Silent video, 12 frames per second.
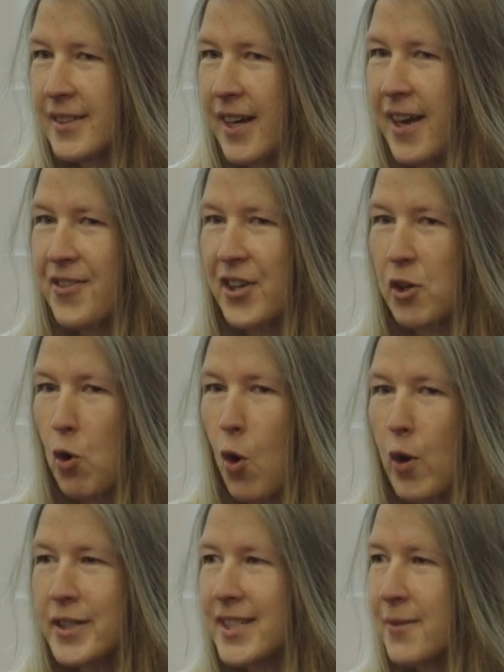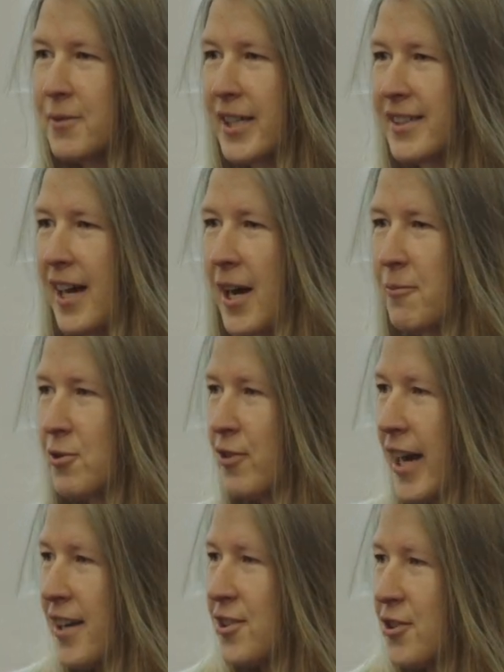And the concept that I'm
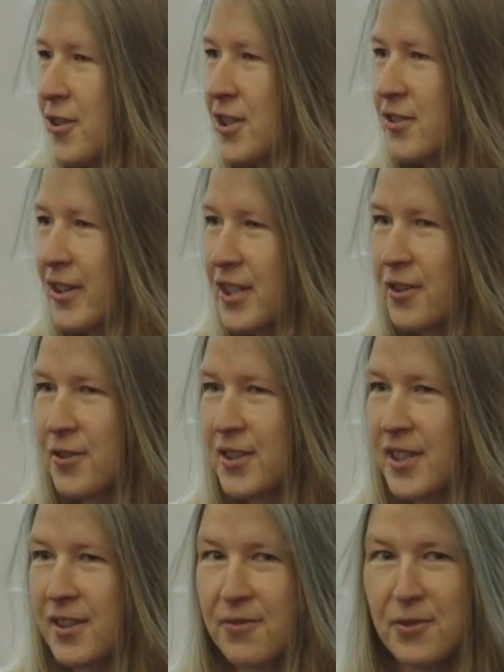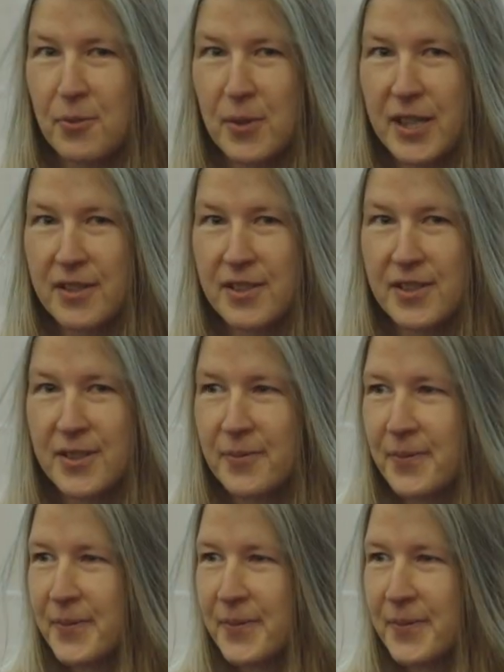trying to introduce in a few minutes.